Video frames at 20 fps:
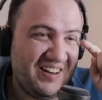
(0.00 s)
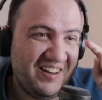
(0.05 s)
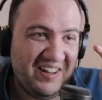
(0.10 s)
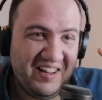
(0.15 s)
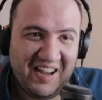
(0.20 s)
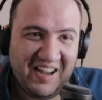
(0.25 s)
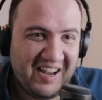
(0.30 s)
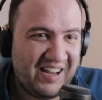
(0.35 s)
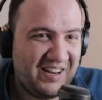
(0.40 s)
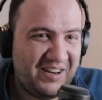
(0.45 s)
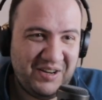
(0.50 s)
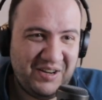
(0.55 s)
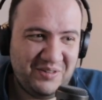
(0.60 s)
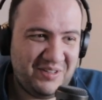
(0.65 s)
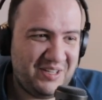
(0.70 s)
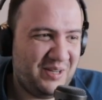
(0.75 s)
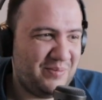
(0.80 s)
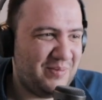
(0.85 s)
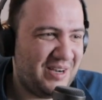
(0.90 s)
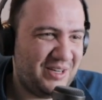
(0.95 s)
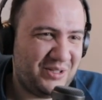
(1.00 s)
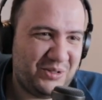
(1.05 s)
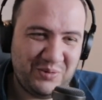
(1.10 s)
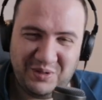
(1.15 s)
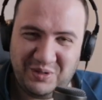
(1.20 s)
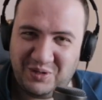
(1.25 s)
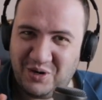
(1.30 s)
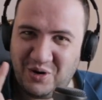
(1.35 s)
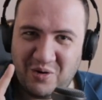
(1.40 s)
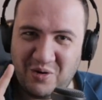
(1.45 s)
I knew Dimash would
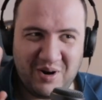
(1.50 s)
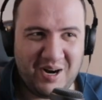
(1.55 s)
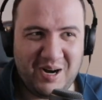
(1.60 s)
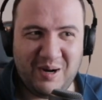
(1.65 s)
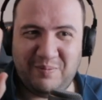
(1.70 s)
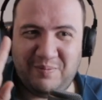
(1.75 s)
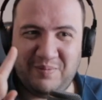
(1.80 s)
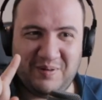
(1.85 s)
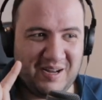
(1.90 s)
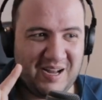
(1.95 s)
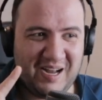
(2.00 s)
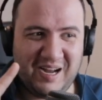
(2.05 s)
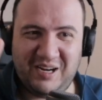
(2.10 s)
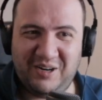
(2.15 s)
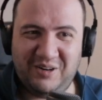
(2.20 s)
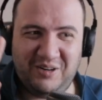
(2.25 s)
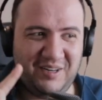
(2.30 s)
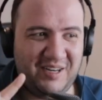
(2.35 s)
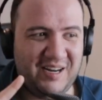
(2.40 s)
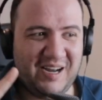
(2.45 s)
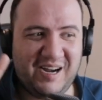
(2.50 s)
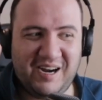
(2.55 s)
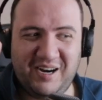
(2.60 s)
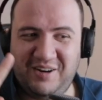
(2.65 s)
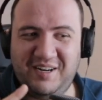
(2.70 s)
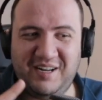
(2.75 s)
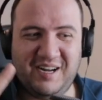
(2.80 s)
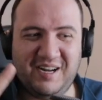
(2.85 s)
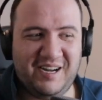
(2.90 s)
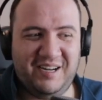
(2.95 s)
go up higher and higher and
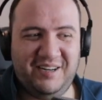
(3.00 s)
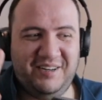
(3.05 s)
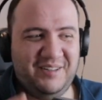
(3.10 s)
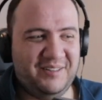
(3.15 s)
higher.